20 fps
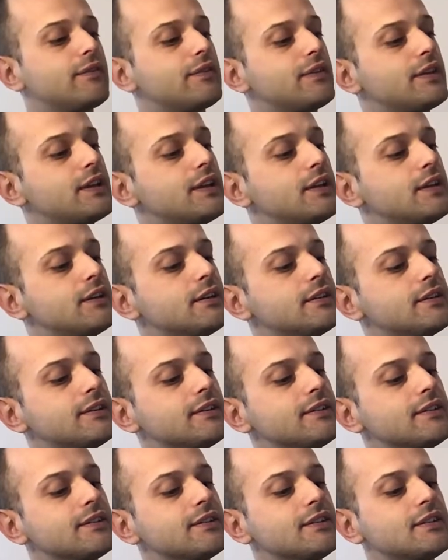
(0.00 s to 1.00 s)
here
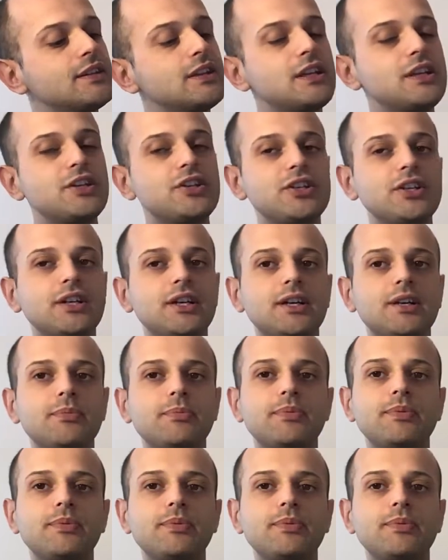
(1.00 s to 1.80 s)
D sharp,